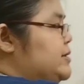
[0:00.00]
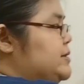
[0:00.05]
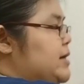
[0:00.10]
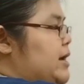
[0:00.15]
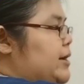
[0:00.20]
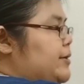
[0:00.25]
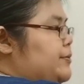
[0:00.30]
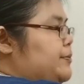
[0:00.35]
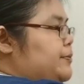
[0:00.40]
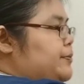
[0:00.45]
hand
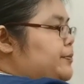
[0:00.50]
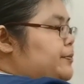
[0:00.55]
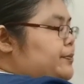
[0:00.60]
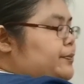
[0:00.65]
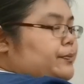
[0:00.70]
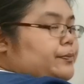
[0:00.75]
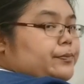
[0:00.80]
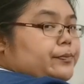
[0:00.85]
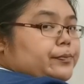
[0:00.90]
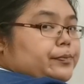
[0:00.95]
side,
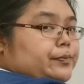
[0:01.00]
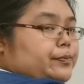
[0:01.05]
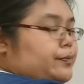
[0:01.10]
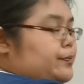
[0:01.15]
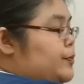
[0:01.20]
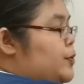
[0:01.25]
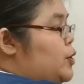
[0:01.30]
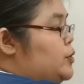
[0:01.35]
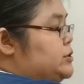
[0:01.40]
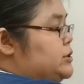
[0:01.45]

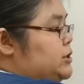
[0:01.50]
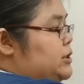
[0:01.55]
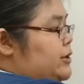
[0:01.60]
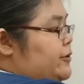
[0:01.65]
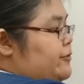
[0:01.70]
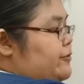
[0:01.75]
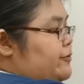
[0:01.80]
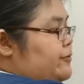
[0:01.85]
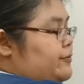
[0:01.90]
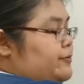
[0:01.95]
positive.